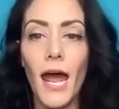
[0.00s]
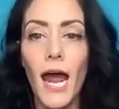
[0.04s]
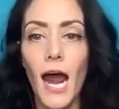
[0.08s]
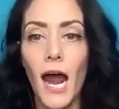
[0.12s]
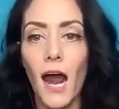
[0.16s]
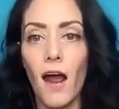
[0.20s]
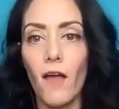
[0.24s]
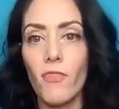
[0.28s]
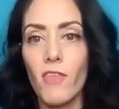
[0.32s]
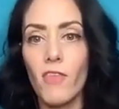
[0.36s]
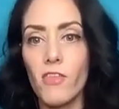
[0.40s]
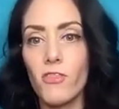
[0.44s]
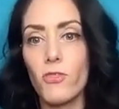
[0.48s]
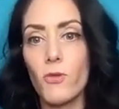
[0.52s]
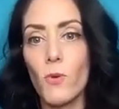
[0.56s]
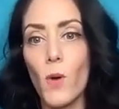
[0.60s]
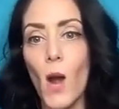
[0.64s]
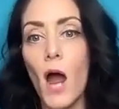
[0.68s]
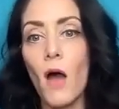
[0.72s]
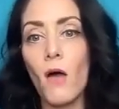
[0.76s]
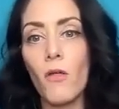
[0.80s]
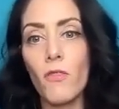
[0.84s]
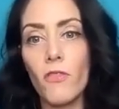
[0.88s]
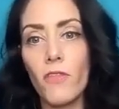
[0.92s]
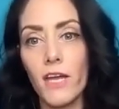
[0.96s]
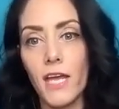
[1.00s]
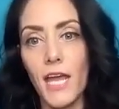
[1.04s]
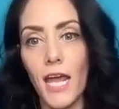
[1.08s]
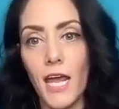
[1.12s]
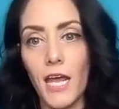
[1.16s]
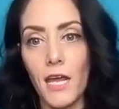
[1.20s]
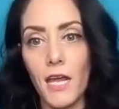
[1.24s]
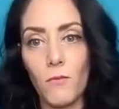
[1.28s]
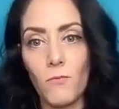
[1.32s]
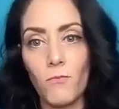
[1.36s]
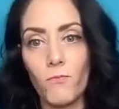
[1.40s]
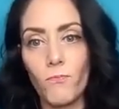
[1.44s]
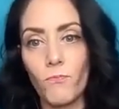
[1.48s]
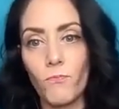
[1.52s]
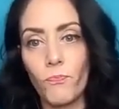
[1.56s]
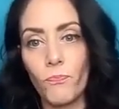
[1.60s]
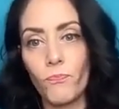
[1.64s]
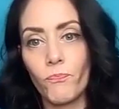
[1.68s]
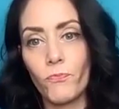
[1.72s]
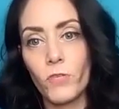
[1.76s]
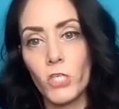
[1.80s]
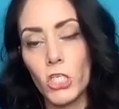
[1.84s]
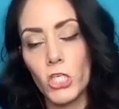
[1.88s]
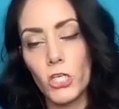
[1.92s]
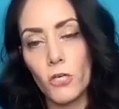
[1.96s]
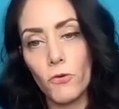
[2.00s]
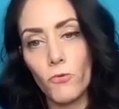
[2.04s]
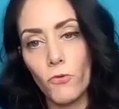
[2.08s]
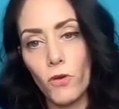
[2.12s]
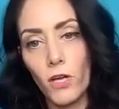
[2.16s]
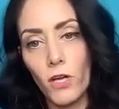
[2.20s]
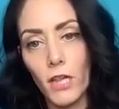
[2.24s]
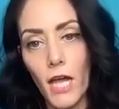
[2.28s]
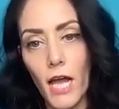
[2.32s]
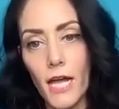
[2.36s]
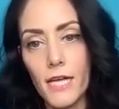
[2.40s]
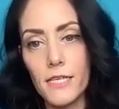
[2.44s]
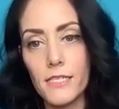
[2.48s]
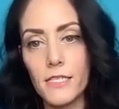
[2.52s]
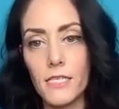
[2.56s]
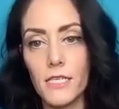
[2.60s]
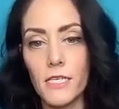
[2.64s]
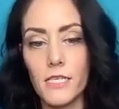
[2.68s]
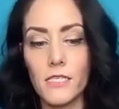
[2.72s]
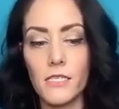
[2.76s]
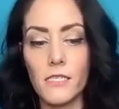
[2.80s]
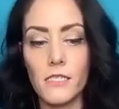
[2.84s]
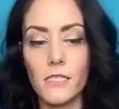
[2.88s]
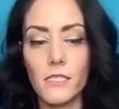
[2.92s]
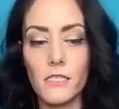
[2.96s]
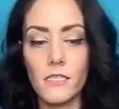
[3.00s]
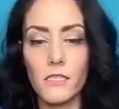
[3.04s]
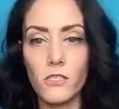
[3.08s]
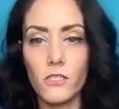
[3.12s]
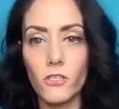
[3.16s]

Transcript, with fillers: And then throughout the game, she realizes